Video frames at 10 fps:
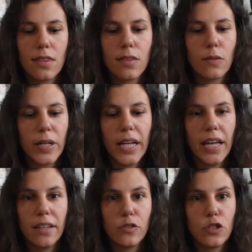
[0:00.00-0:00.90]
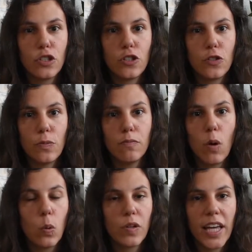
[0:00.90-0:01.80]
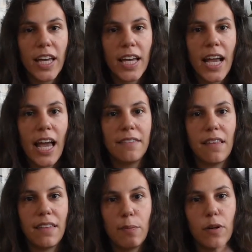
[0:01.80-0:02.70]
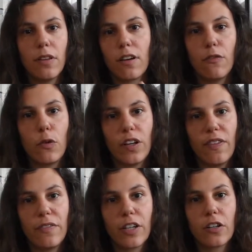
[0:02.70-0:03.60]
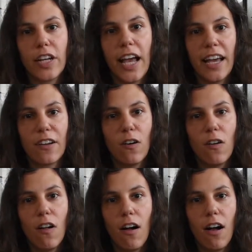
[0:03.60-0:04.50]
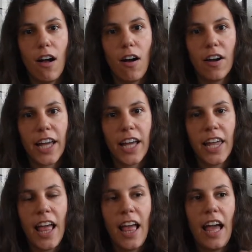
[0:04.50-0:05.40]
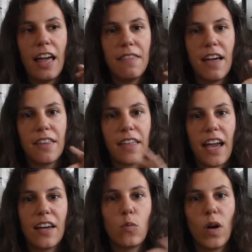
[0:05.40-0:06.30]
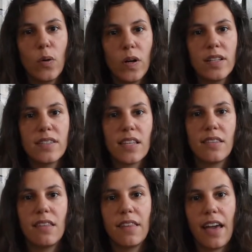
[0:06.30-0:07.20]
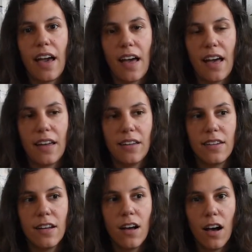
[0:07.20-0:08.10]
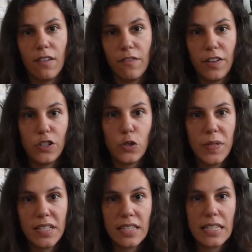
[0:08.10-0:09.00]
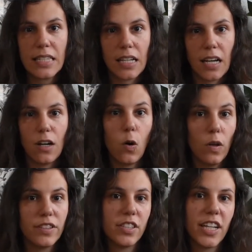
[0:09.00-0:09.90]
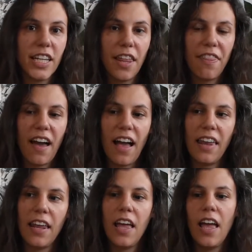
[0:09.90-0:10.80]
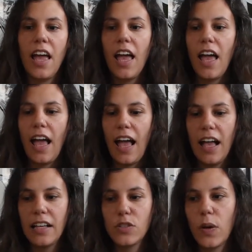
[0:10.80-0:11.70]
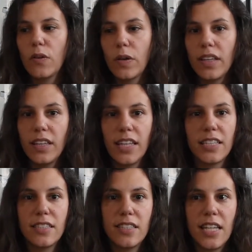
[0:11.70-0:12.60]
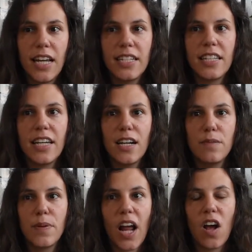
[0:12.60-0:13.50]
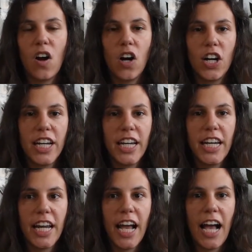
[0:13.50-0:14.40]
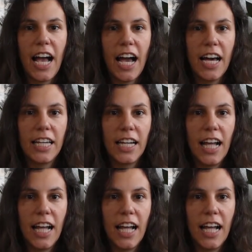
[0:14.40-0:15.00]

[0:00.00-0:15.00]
3-inch molding, and then they put like a 45-degree angle on it, and then they had white ones, and then they had unfinished pieces and kind of alternated that. And so I really liked that idea, but I already had a